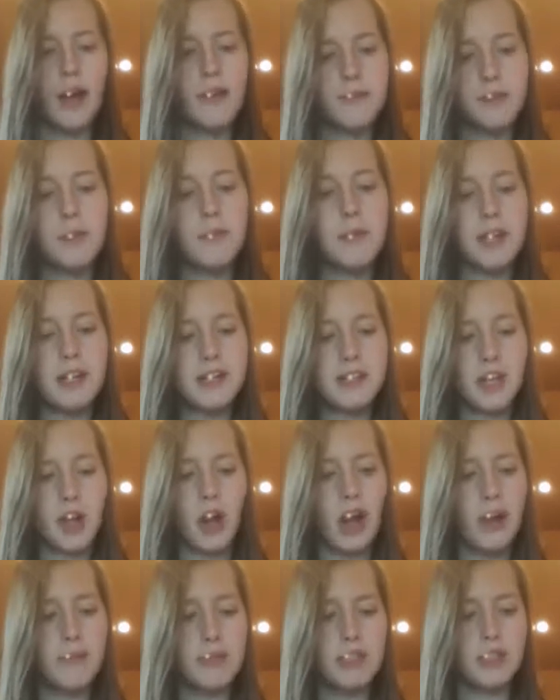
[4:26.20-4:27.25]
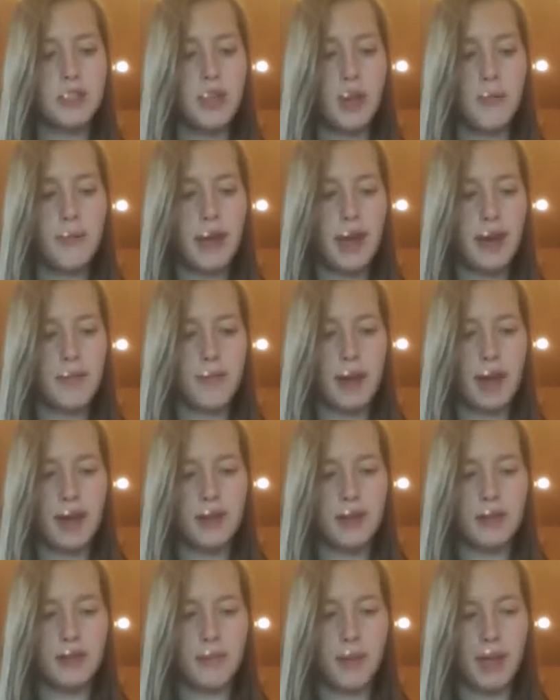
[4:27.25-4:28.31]
A few minutes ago, I'd been so mad
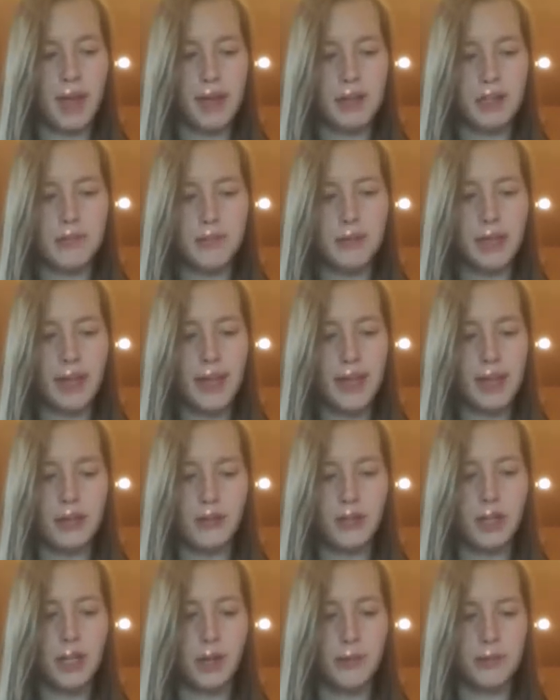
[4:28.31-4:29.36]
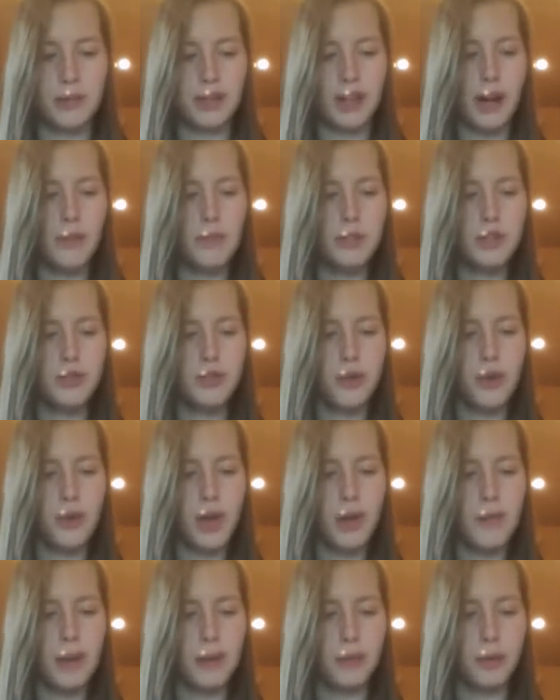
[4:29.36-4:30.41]
at Amanda's playing a trick on me that I almost thrown
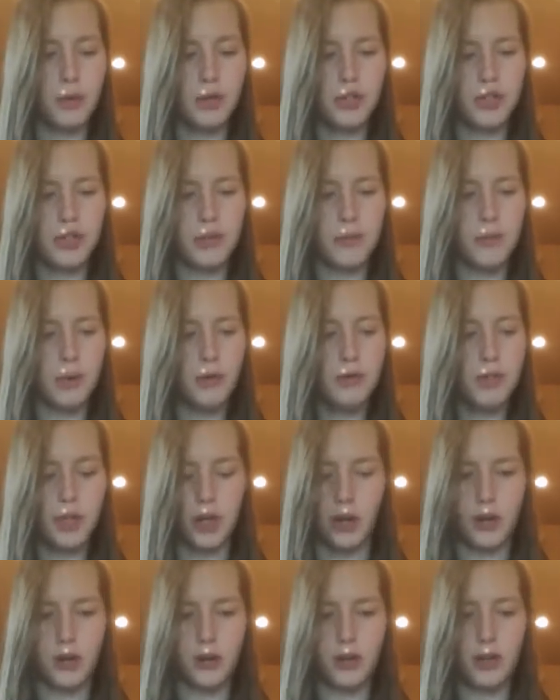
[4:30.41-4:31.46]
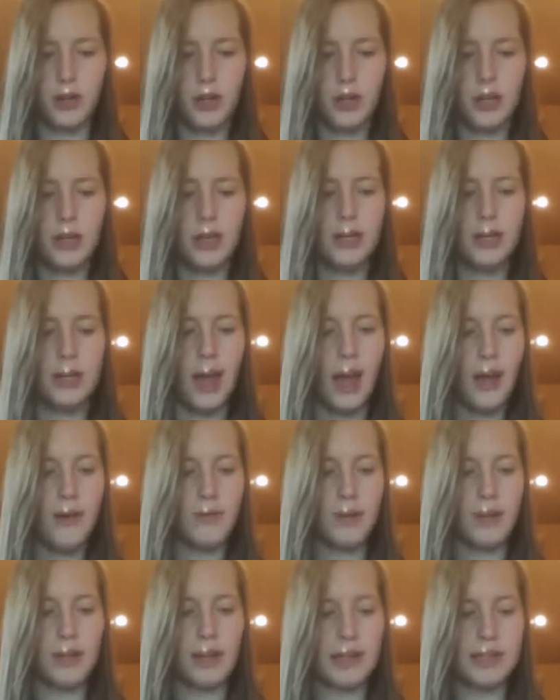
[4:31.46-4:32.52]
out my portion of the postcard. Now I
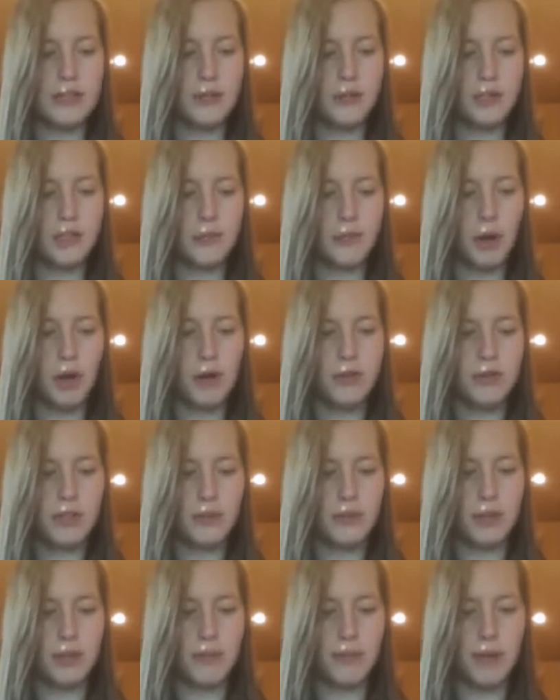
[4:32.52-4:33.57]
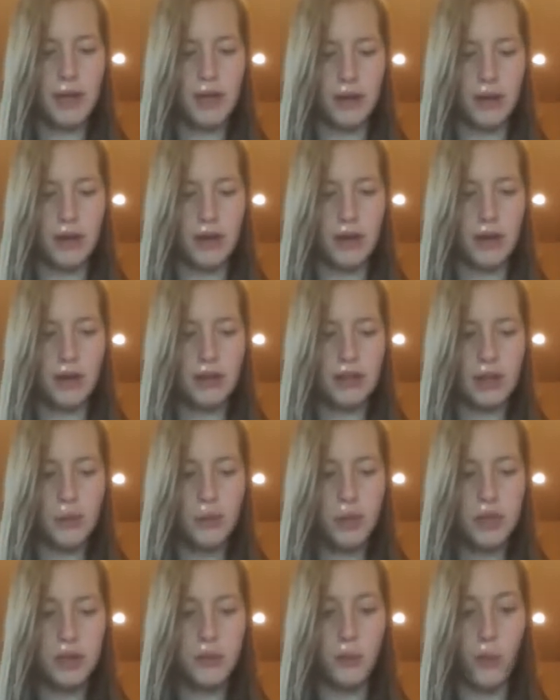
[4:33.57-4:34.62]
realized it was part of something bigger, that it
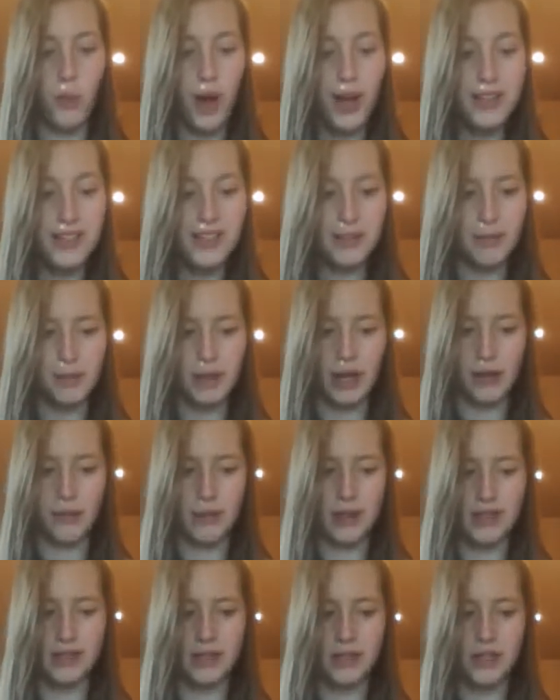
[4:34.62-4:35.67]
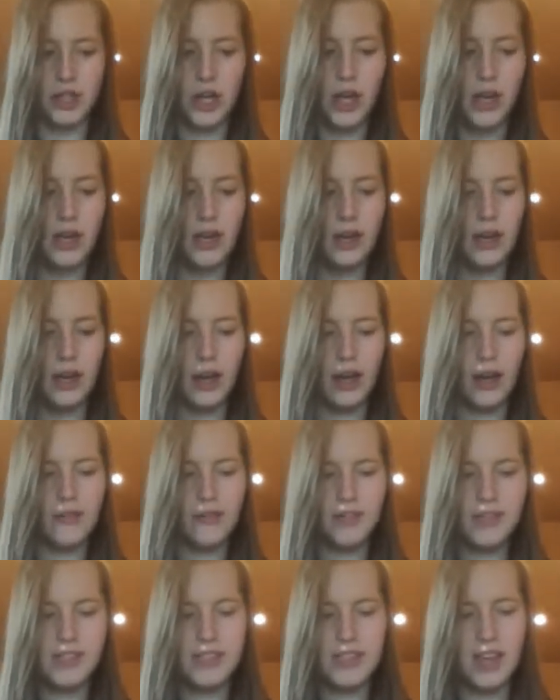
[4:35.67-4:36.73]
really was some kind of message. I
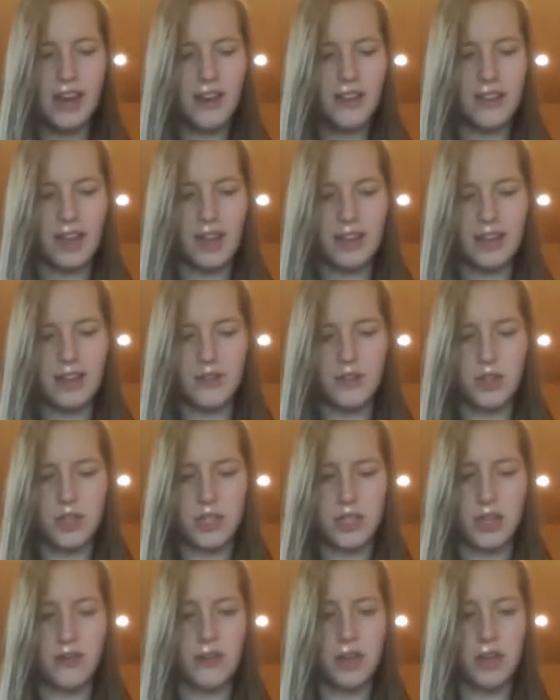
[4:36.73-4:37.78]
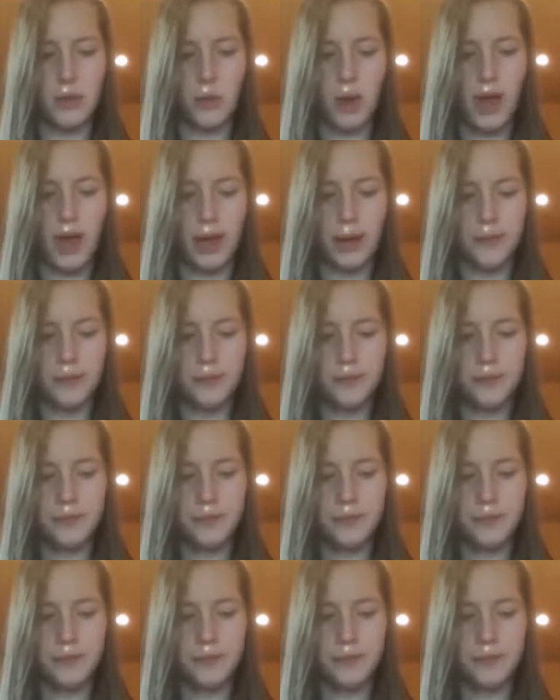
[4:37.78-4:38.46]
felt sad at the idea of just giving it away.